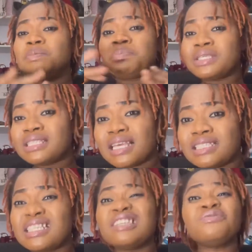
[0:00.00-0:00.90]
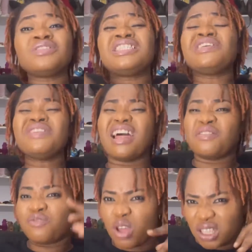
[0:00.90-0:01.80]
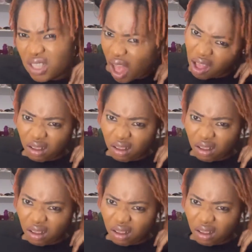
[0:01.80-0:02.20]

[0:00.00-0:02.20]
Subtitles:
business. She's even an influencer.